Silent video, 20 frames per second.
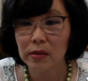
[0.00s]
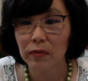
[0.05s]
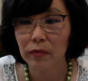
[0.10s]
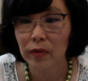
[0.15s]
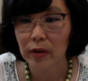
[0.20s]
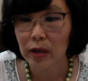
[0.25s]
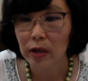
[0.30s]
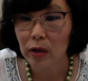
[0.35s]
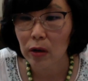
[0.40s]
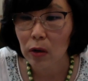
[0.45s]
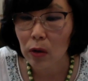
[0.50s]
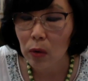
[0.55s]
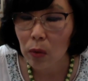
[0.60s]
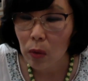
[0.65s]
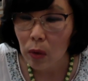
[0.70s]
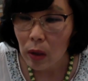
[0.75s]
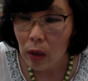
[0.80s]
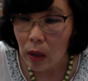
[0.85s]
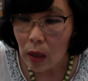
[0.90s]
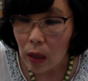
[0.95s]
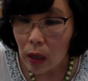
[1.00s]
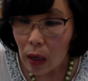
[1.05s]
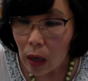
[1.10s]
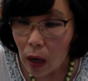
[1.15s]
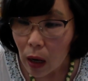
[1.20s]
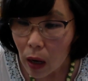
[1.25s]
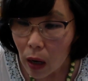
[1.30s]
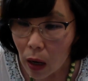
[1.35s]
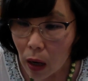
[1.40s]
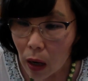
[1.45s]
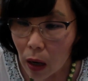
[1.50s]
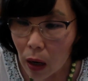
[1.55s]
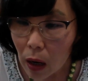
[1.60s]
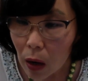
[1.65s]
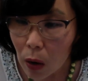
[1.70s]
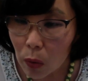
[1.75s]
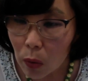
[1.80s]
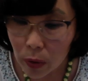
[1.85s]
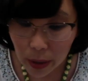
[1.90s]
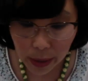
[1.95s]
video?
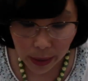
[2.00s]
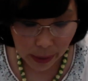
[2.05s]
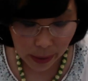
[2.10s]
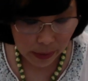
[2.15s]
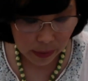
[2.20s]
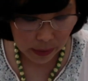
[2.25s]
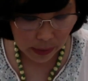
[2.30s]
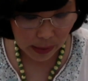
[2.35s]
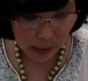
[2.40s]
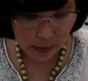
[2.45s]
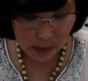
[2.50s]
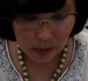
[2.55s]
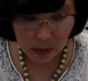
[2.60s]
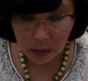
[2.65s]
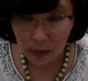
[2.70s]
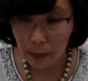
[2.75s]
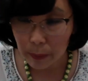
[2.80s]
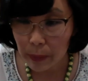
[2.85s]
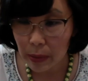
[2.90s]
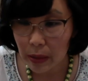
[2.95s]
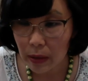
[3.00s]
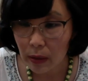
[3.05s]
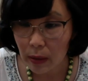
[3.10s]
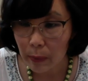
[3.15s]
Okay, yes, let me,